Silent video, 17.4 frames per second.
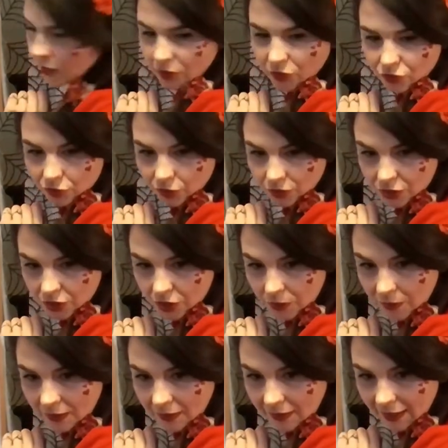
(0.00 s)
Draw two
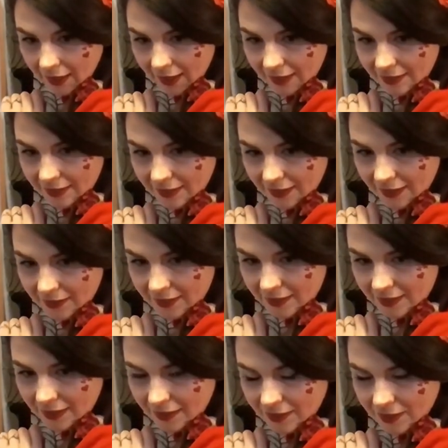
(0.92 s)
little eyes close,
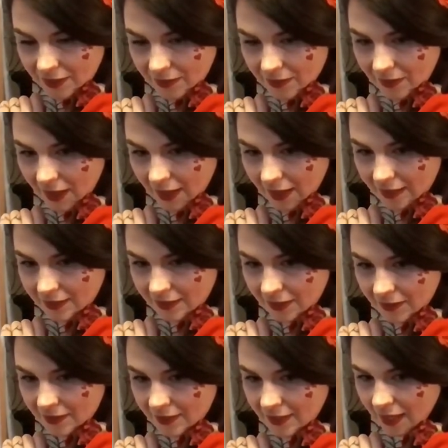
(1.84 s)
two eyes close
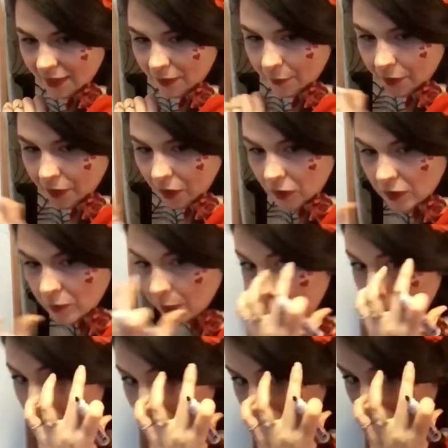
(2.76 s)
together, but they're going to be
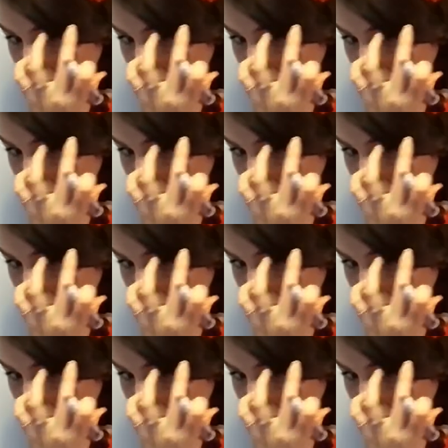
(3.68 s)
big